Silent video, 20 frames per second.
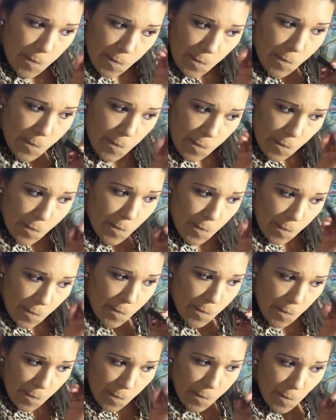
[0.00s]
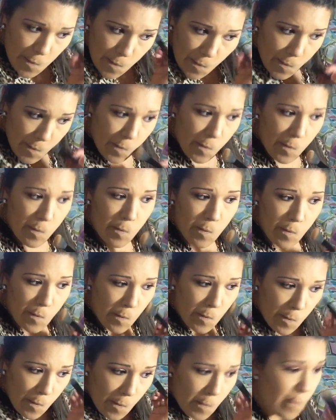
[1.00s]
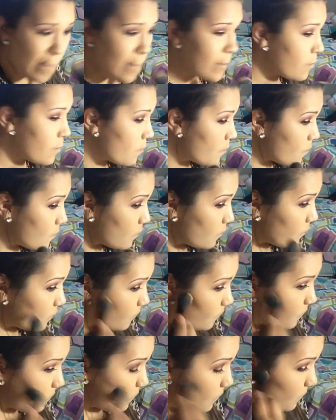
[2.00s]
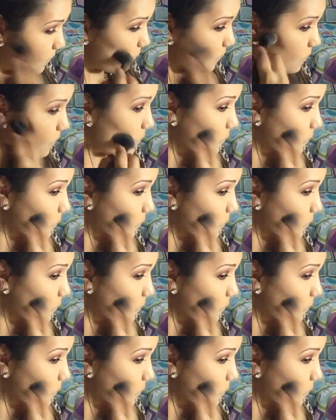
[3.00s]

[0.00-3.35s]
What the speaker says: with the Kat Von D Shade and Light Contour brush.